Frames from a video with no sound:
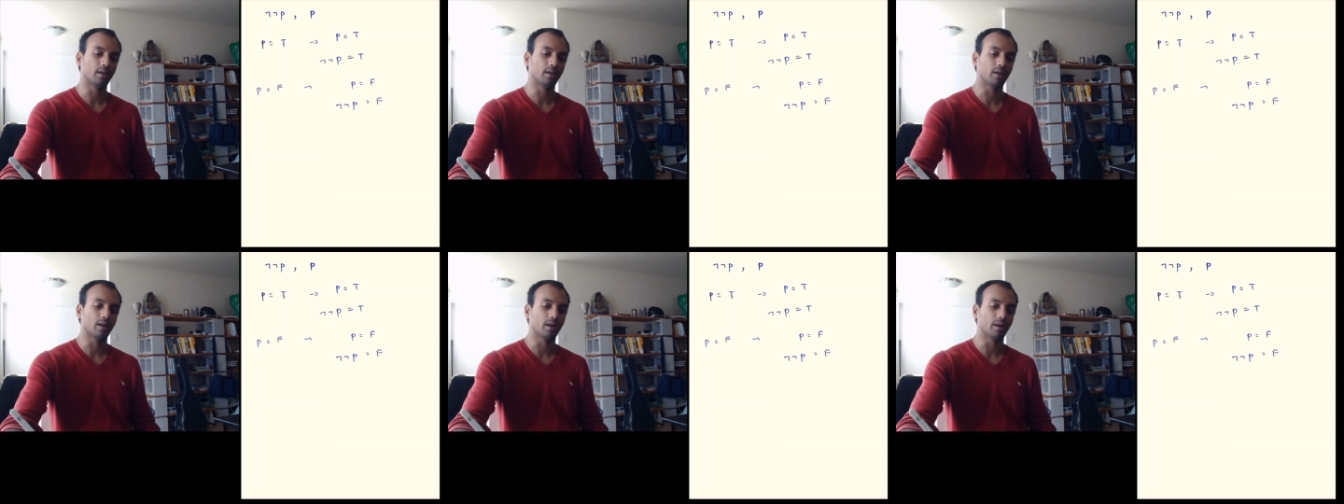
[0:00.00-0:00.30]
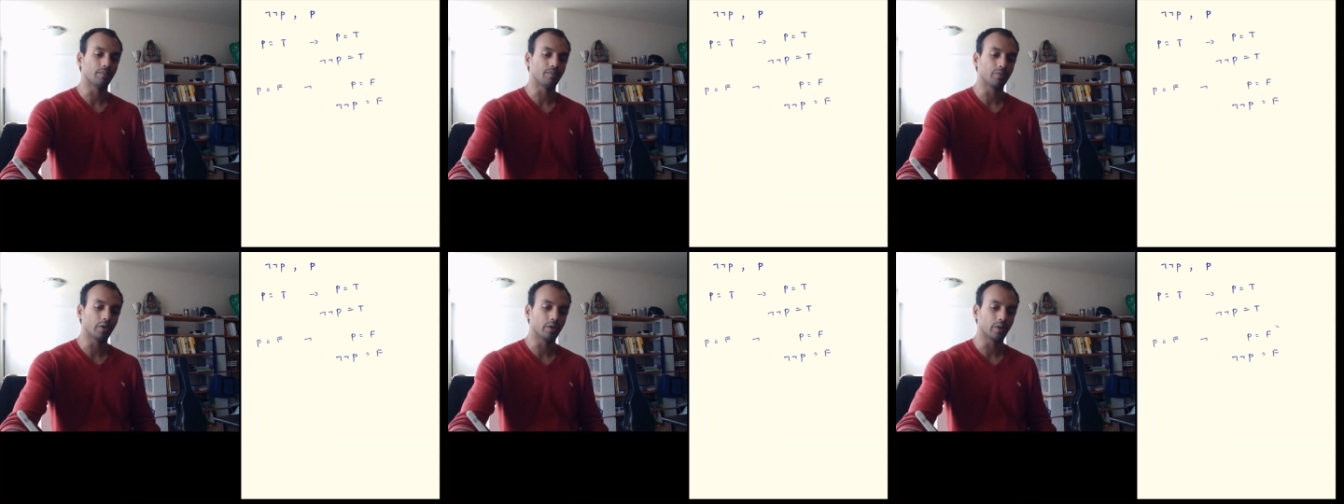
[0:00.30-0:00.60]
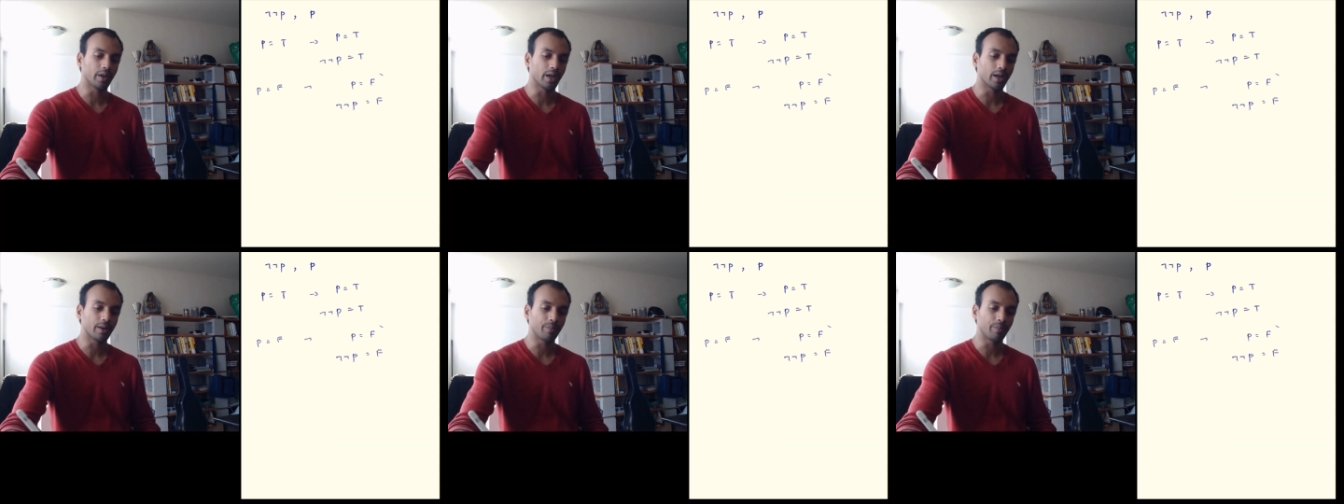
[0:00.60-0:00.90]
uh, you
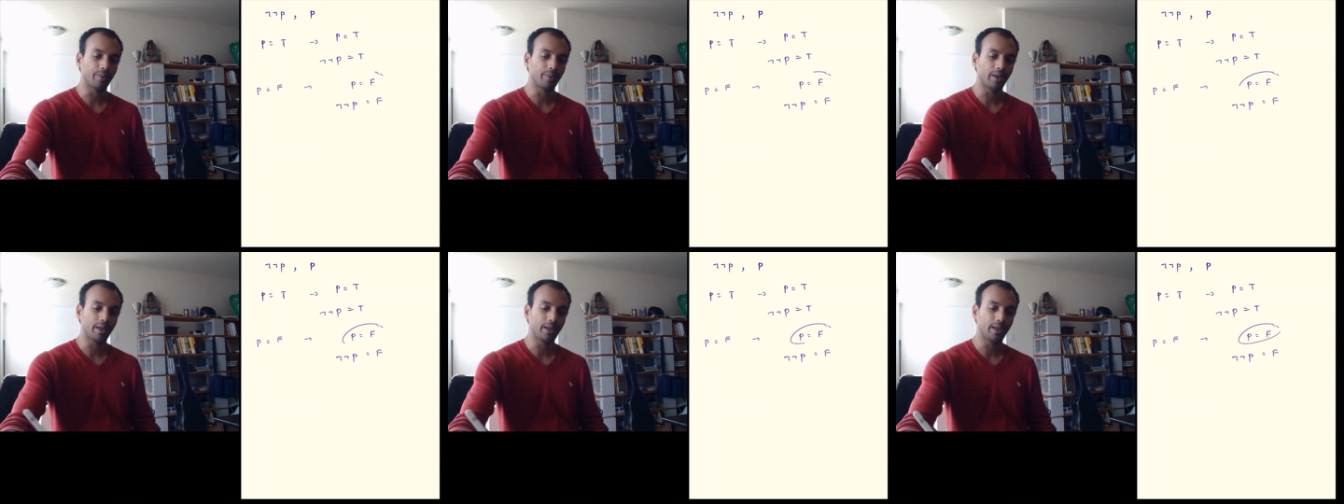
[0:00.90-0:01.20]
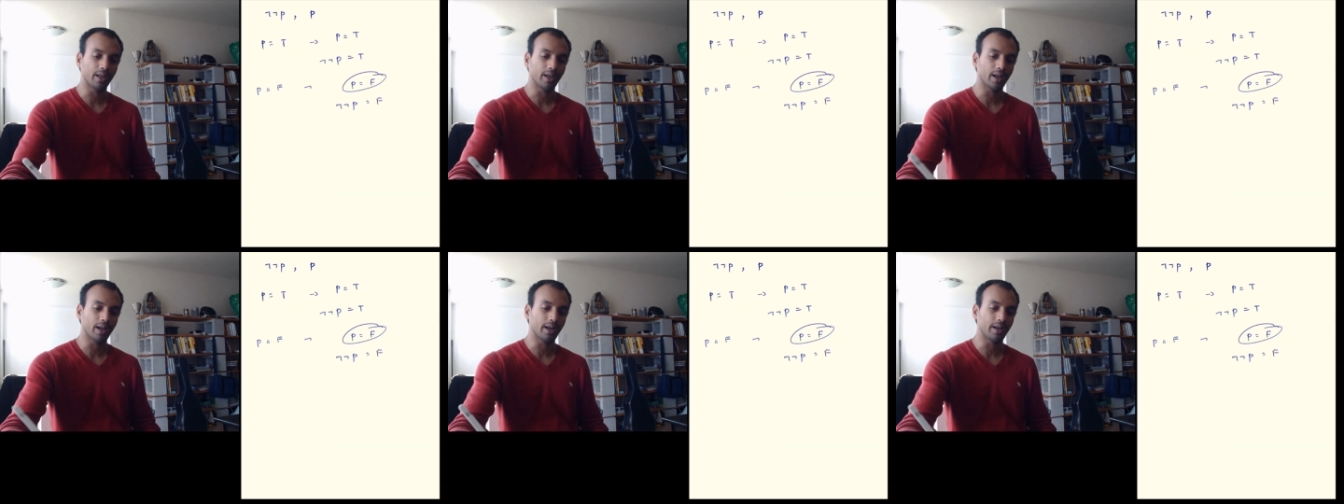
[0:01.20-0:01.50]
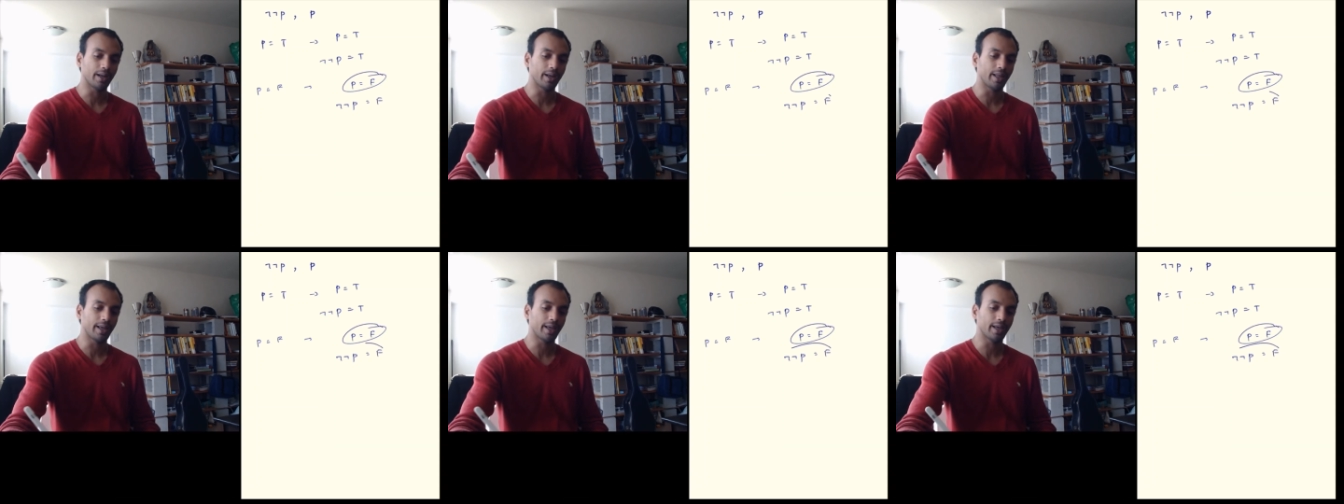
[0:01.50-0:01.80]
get p
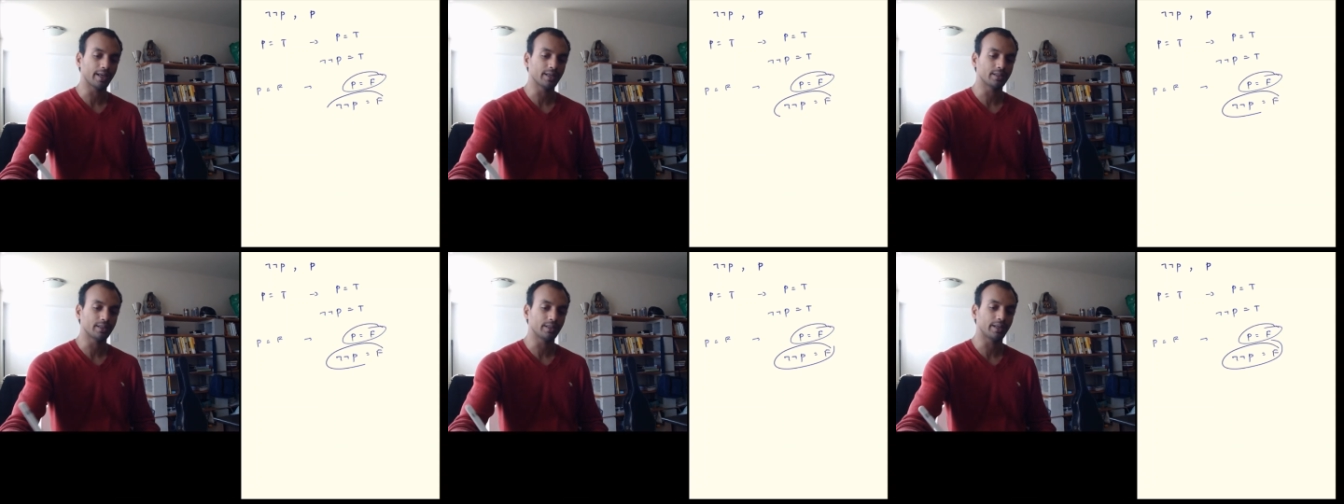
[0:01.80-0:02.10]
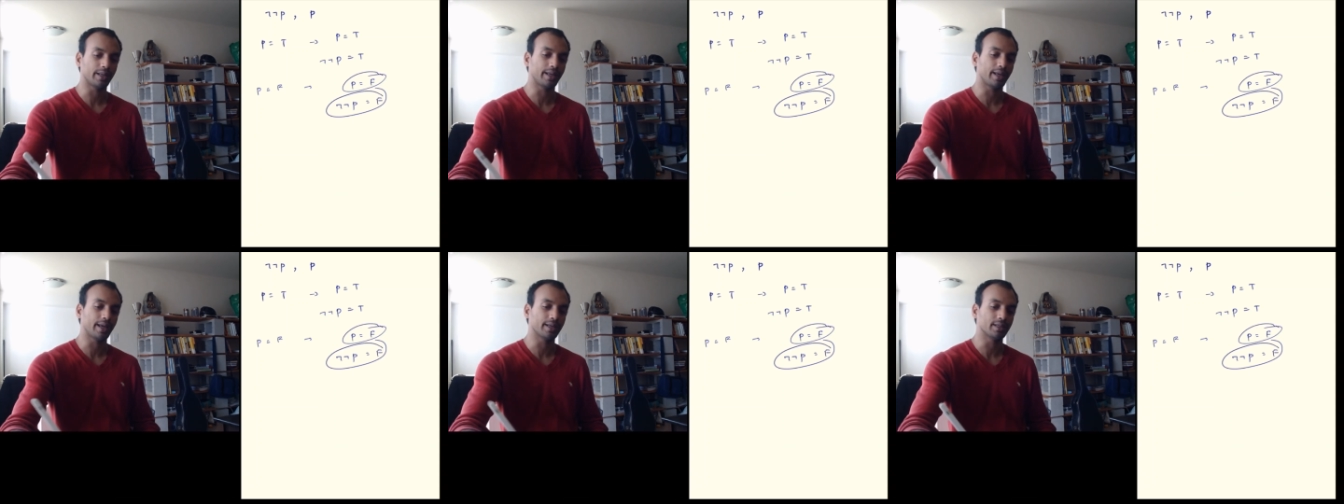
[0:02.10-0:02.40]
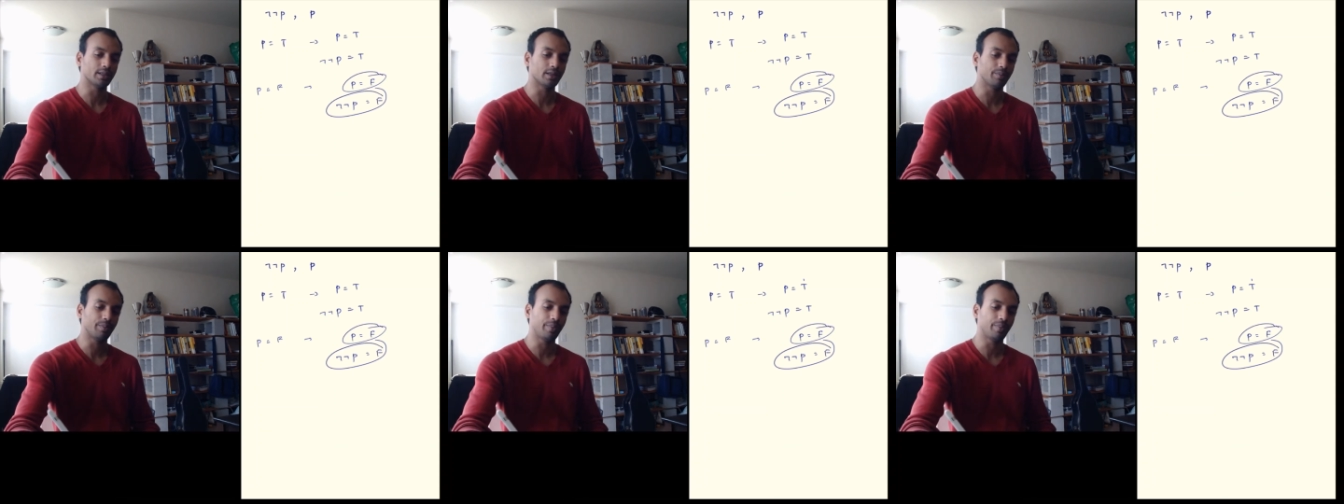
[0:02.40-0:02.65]
and negation negation